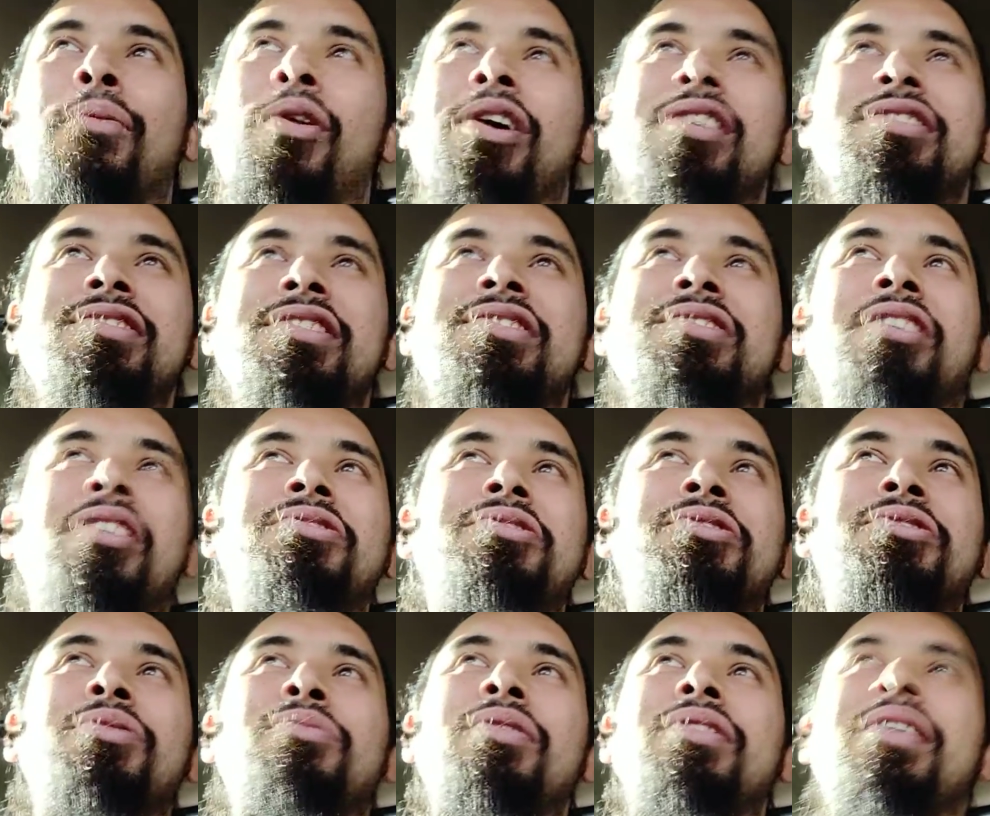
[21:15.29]
What has this got
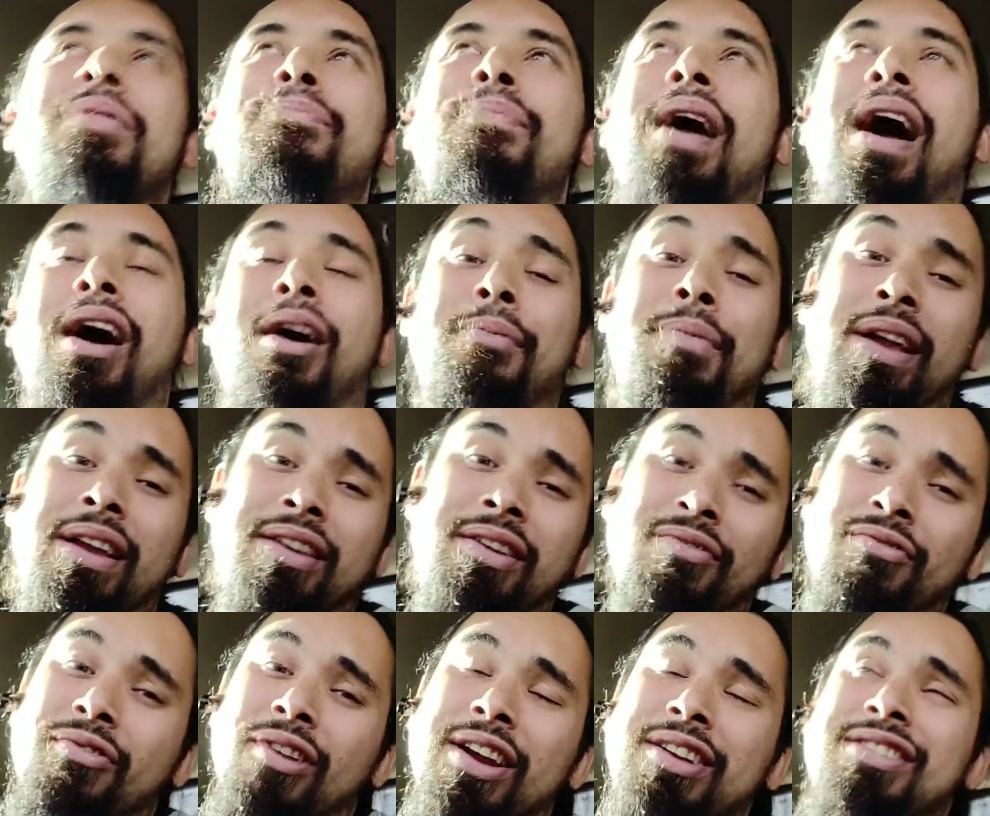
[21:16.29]
to do with empowerment?
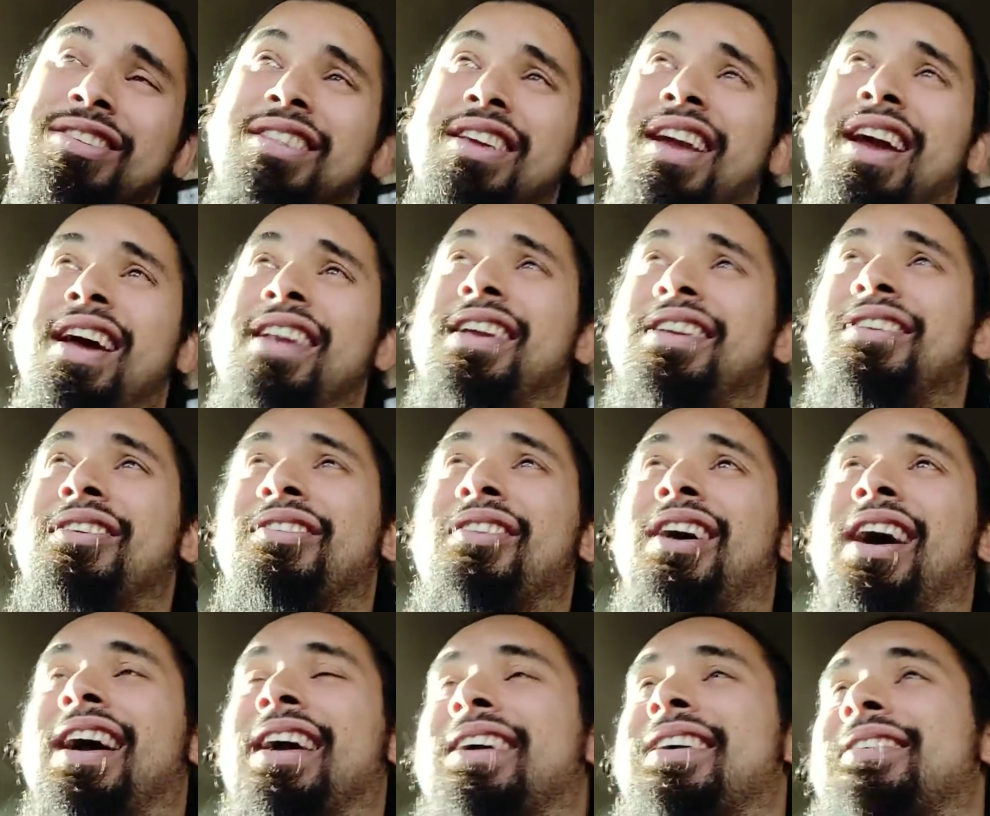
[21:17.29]
You've reached the end, and you're
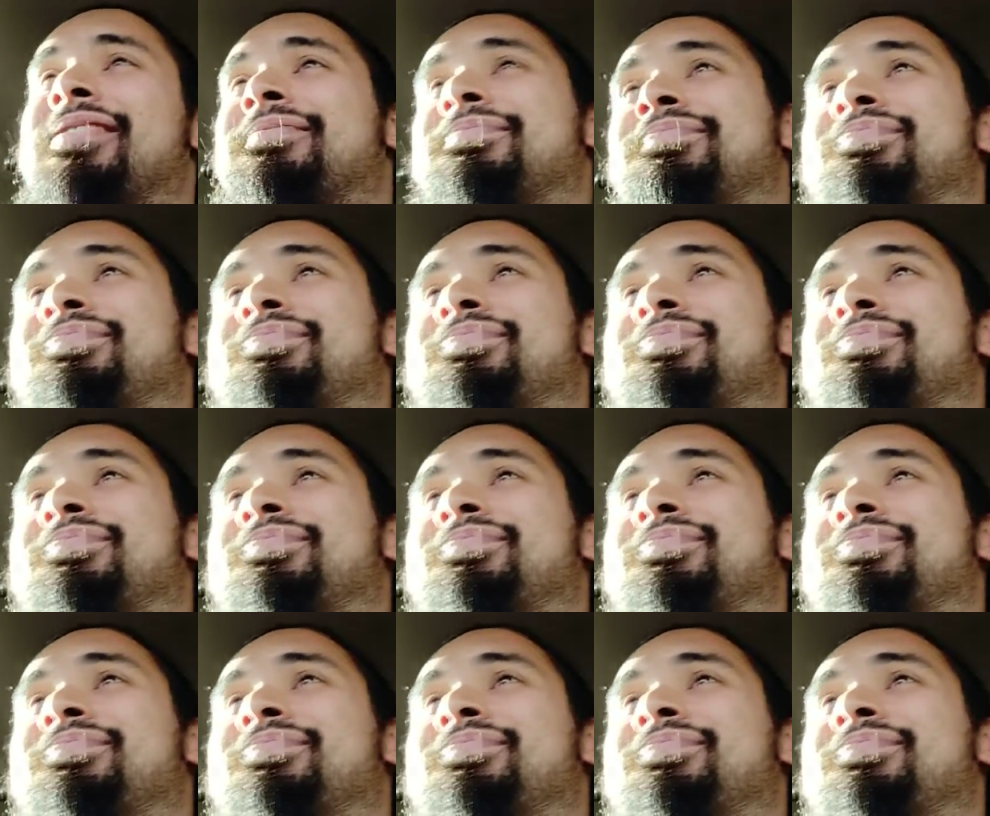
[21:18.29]
like,